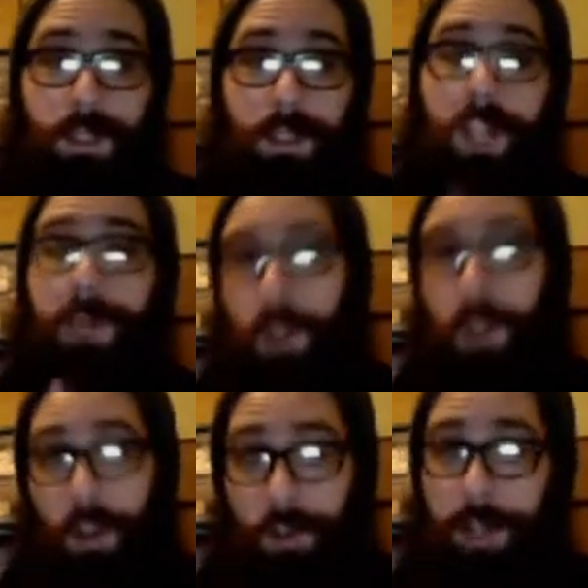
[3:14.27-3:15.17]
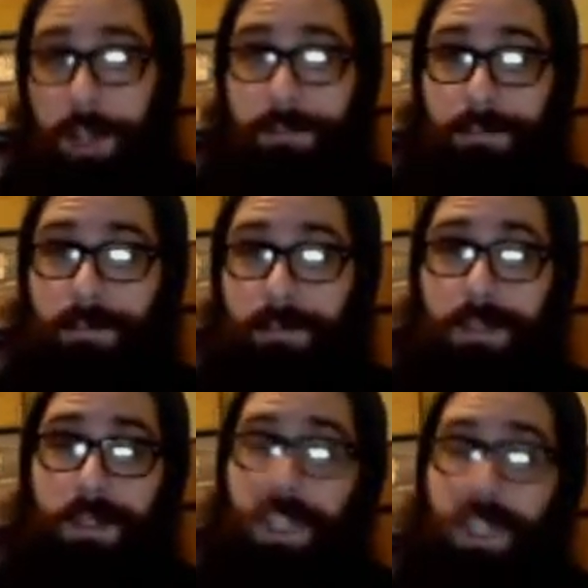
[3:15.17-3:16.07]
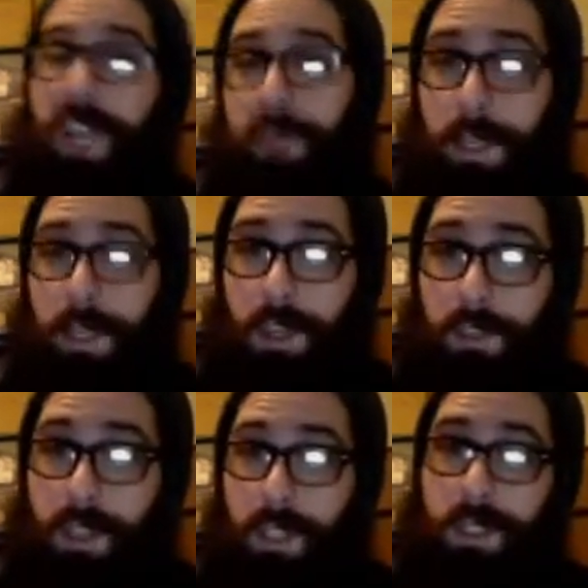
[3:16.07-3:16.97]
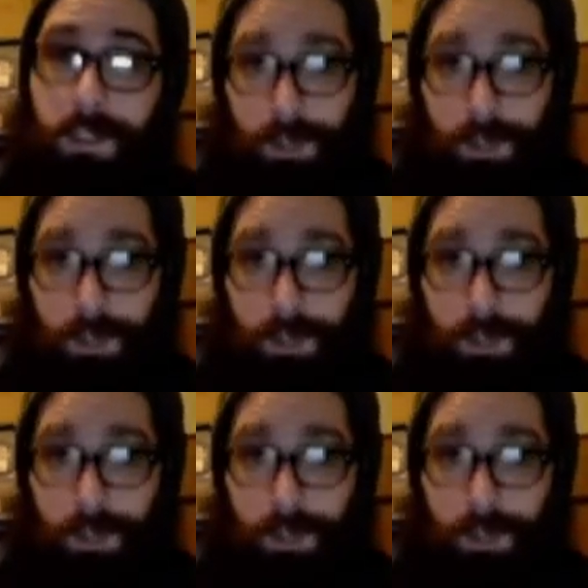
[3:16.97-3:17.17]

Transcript: lost my girlfriend, I left my girlfriend,